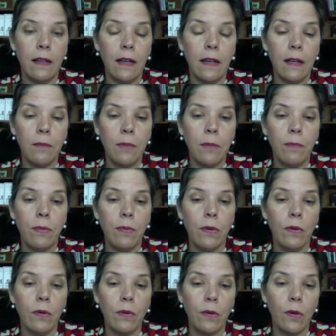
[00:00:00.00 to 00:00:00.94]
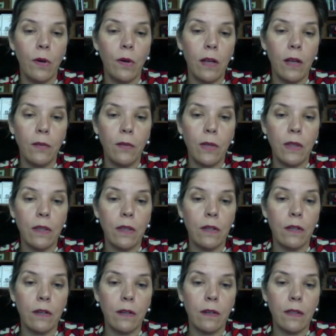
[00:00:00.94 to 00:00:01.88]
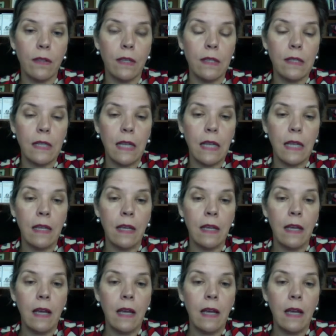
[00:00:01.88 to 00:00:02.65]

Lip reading: let people go on with the day.